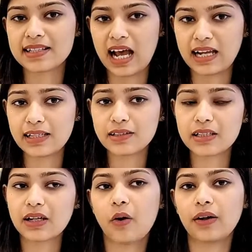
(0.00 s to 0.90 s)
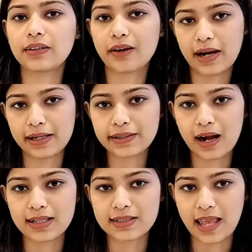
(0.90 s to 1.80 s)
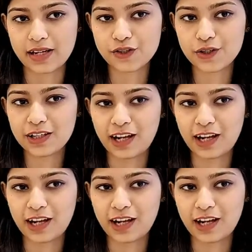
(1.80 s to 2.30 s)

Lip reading: site on credit card section,